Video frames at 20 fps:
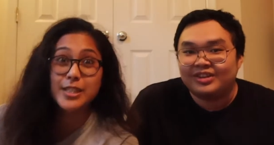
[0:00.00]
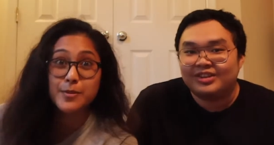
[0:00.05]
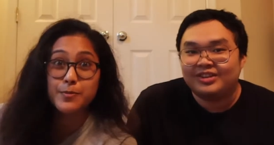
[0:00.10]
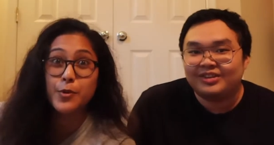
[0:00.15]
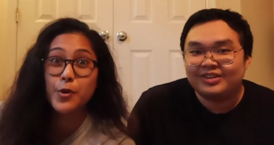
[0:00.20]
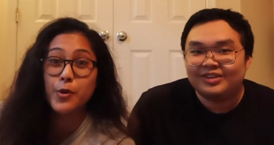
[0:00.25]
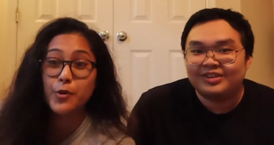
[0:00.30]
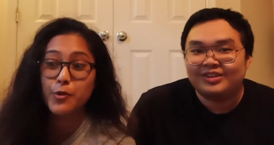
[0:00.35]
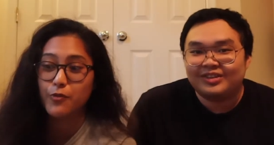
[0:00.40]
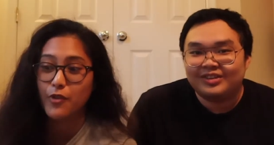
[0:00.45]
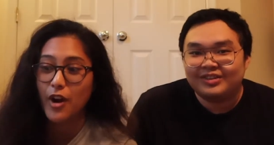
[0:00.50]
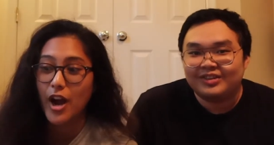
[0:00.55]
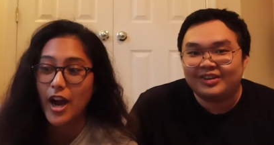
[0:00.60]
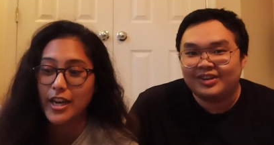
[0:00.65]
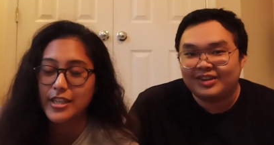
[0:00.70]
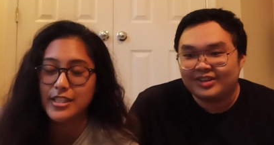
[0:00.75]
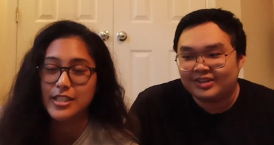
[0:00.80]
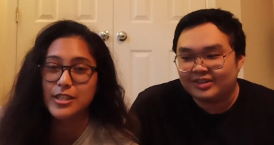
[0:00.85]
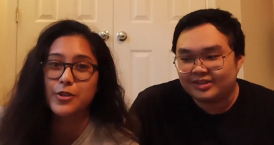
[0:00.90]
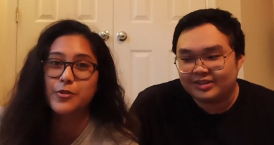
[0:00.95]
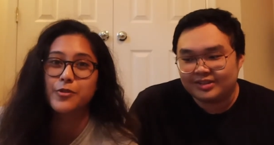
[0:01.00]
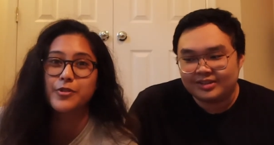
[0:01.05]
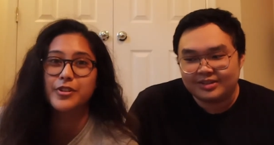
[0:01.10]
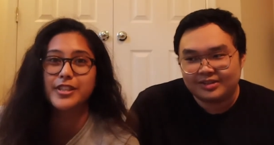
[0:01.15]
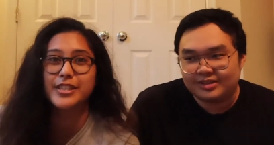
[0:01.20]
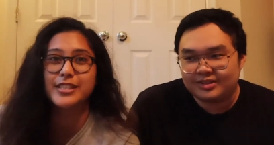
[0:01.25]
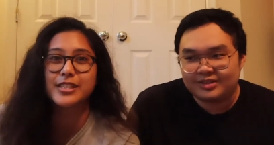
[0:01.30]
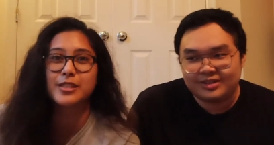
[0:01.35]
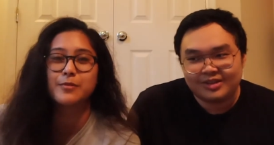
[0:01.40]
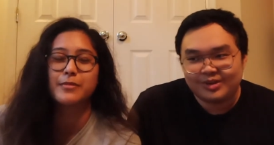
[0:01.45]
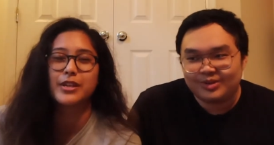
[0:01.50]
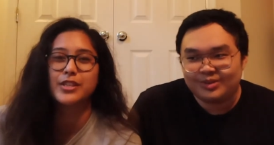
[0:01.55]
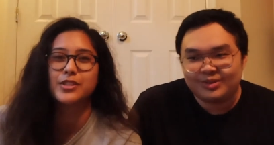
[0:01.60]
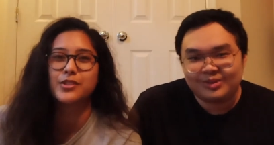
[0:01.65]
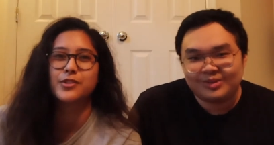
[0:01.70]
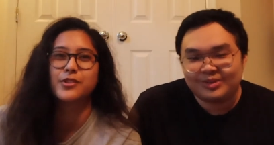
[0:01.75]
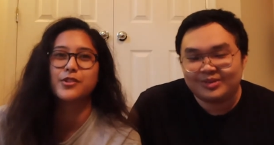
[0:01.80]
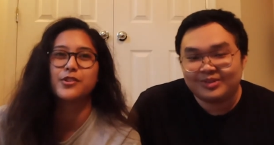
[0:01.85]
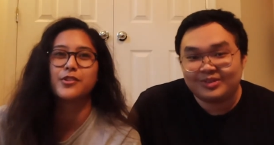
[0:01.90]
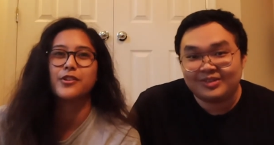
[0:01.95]
Speaker 1: smooth rocks and they were really
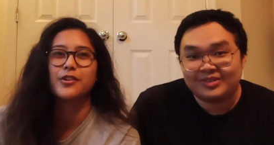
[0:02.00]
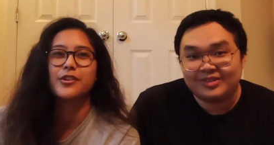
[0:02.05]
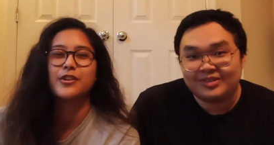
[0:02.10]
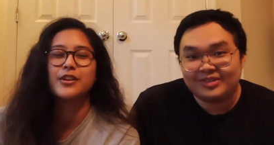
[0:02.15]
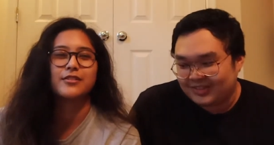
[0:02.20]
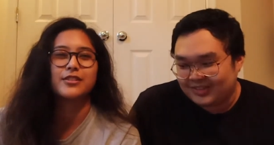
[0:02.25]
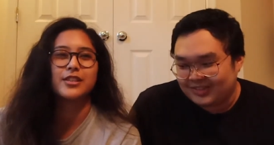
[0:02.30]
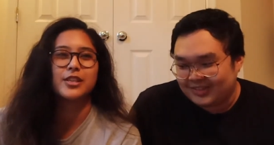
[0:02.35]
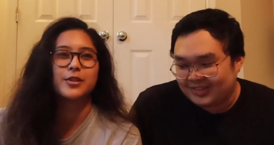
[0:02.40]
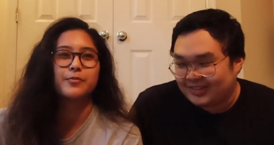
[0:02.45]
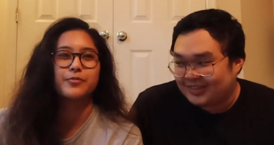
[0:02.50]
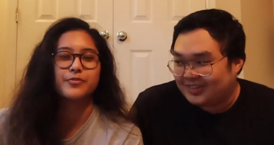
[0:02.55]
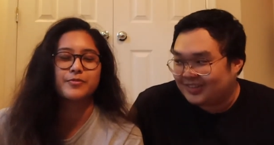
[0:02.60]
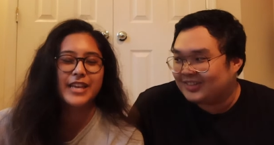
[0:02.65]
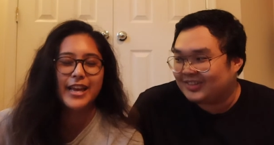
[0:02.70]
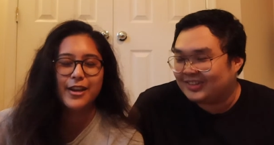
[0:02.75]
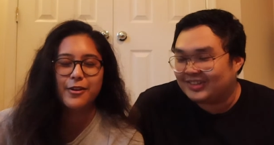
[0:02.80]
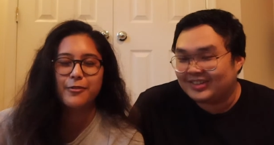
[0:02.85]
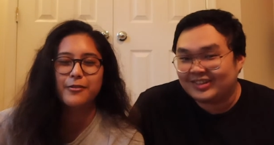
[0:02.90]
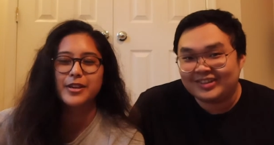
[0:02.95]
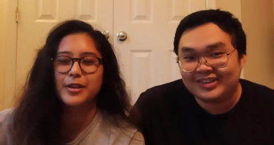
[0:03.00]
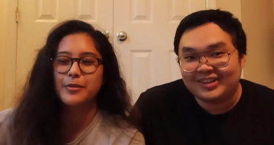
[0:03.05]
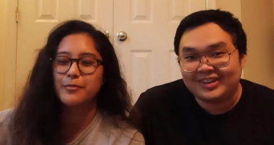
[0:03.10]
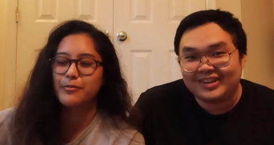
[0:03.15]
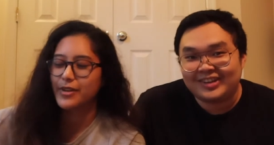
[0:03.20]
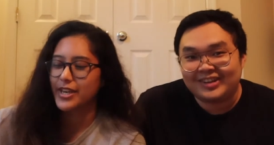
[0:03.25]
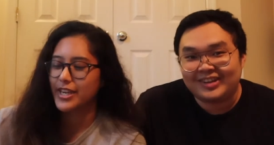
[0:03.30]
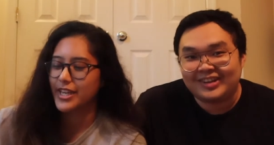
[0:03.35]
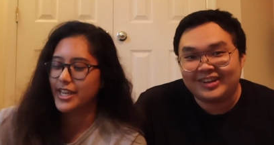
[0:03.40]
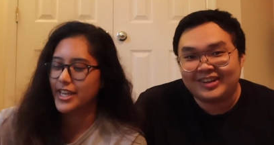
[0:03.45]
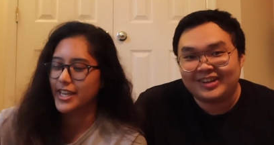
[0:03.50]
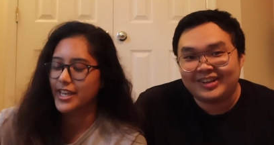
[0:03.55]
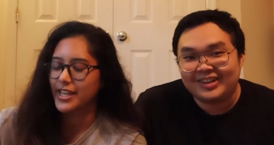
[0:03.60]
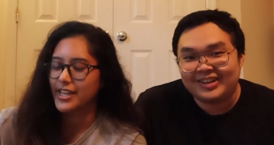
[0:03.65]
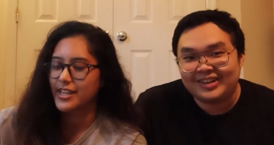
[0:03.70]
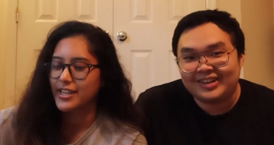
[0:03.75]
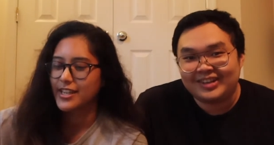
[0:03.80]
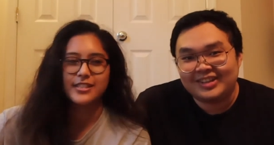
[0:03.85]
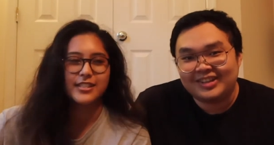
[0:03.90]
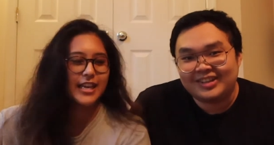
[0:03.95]
symmetrical. I was gonna take one and bring it
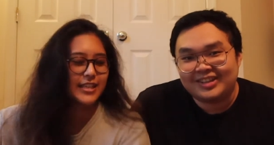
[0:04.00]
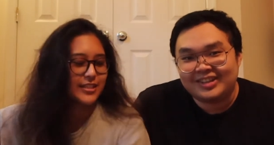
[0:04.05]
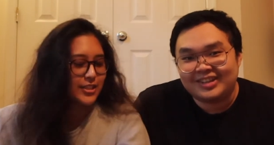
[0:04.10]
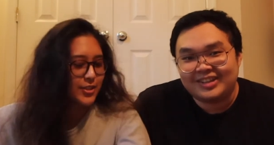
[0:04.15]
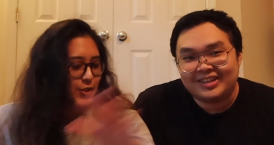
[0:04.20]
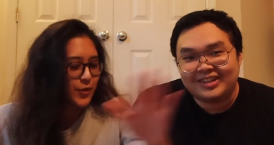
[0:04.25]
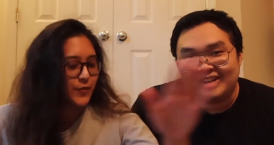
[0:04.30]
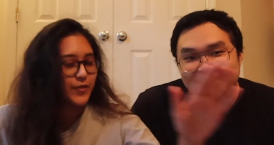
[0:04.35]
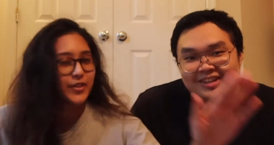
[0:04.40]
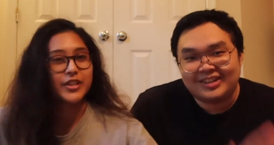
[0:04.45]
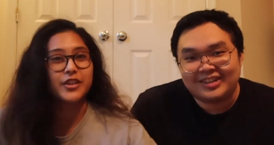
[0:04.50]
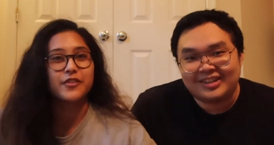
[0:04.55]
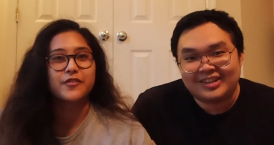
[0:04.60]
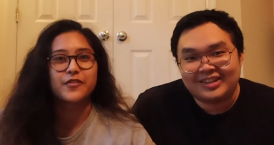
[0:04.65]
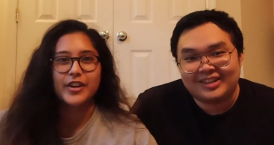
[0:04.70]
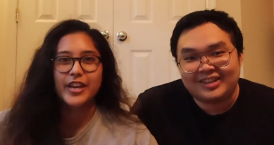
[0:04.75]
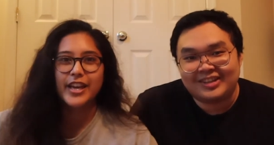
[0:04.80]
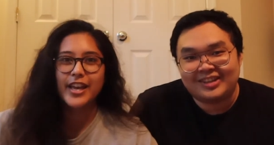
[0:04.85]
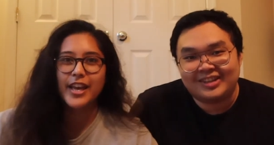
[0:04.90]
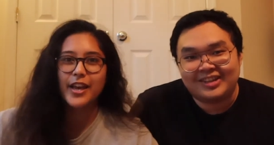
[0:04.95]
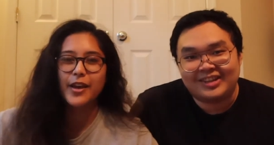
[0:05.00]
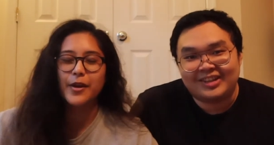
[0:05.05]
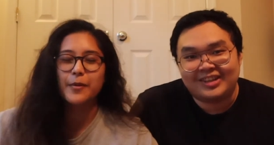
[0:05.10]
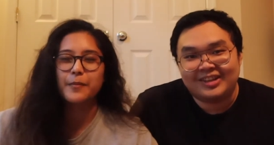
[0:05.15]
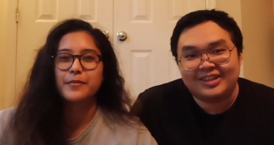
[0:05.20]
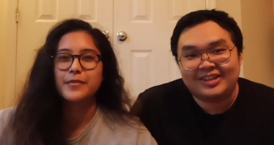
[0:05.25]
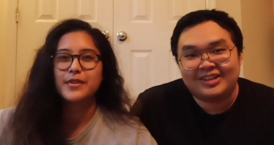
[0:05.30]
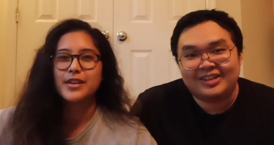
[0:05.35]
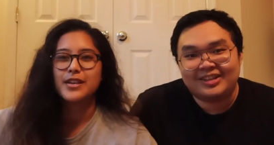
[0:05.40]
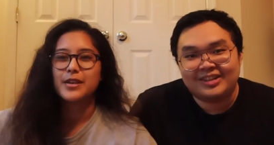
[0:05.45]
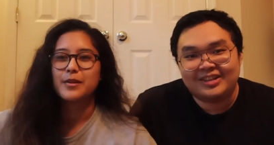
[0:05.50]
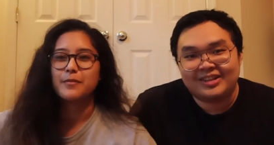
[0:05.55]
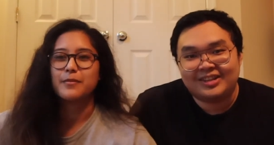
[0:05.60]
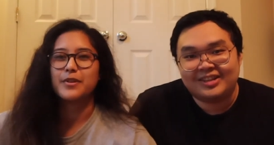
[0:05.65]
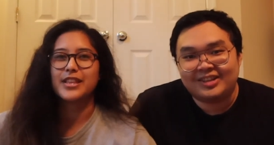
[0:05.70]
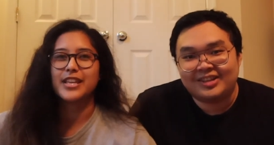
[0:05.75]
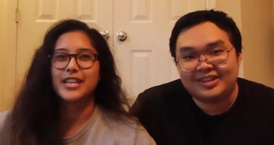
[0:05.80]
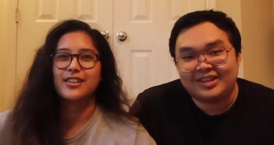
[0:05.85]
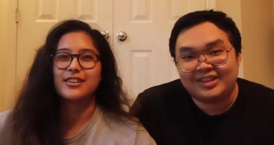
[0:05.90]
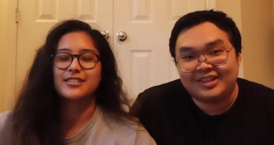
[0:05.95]
as a souvenir for him, but
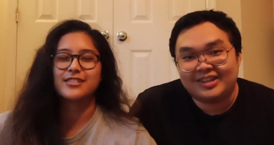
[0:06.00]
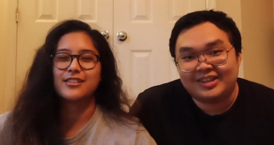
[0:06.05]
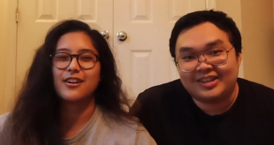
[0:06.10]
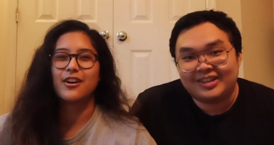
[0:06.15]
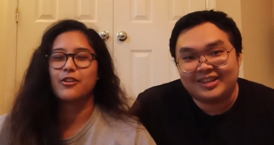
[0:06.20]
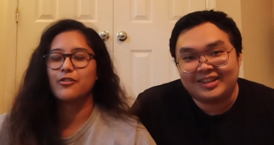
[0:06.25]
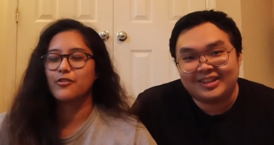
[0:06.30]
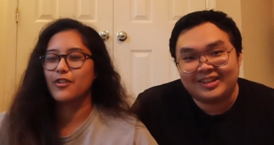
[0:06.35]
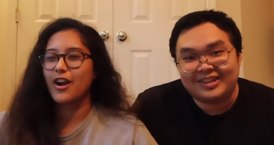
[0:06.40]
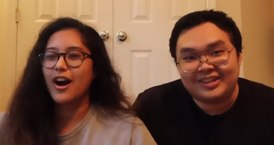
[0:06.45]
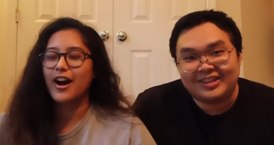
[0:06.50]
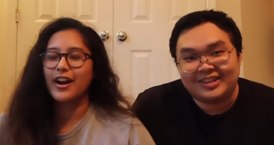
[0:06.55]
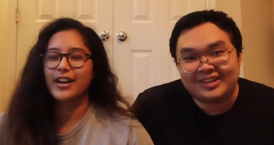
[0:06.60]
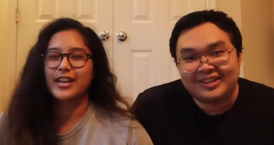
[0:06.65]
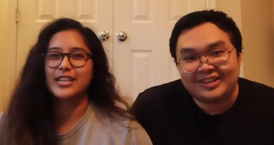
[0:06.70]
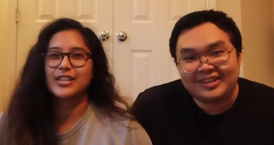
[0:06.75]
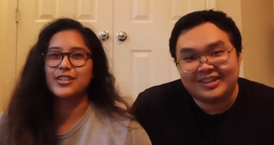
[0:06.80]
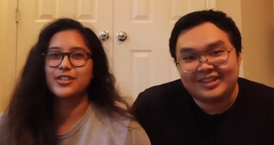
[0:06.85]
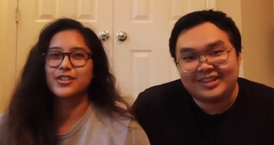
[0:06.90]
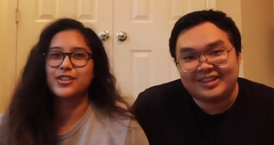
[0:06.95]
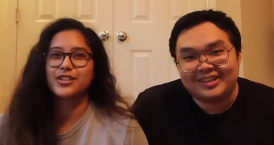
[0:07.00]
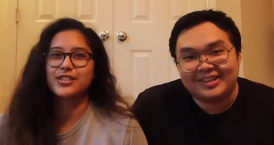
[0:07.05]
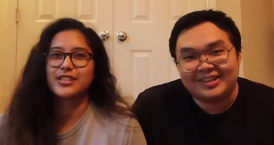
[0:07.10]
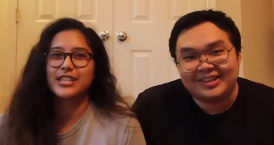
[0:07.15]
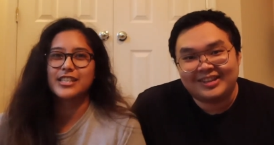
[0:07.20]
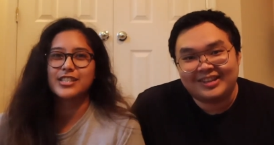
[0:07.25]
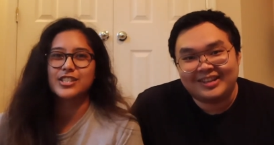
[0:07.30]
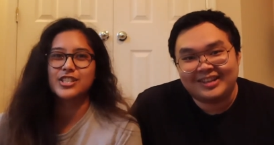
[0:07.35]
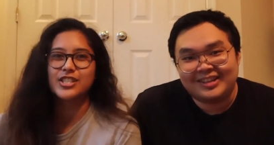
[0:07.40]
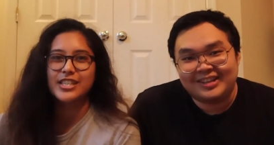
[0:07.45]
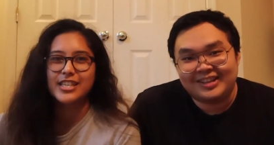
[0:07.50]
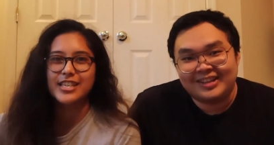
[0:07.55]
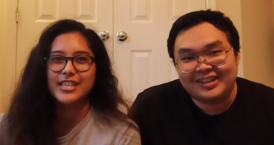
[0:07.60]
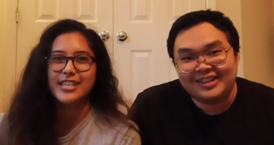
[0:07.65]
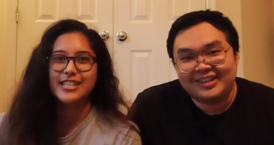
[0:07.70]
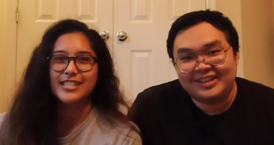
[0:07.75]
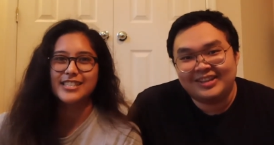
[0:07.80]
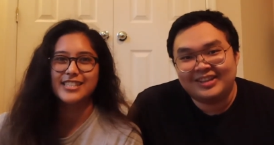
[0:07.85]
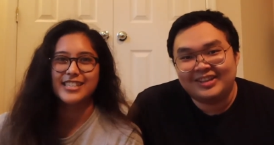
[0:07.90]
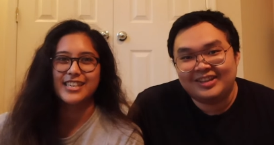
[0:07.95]
then I saw a rock and it looked like
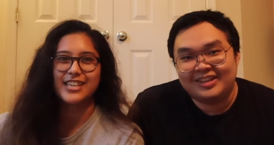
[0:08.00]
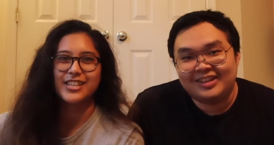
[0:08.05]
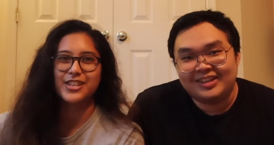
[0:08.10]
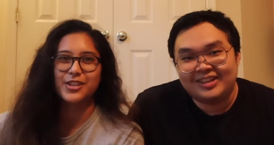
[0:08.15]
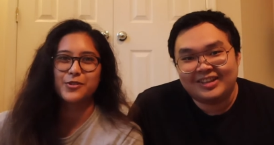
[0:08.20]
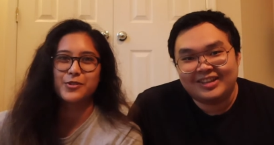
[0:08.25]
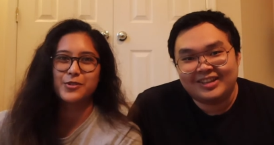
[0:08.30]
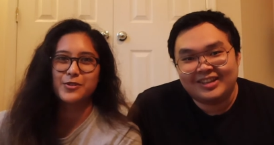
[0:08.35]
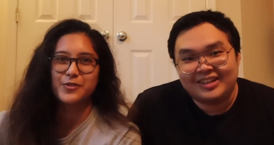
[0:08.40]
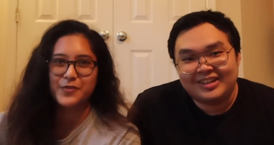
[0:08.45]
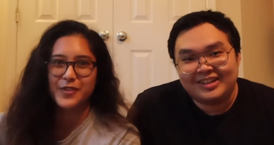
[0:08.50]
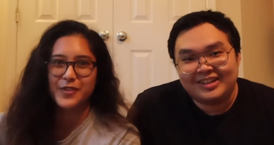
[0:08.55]
cheese and I thought it was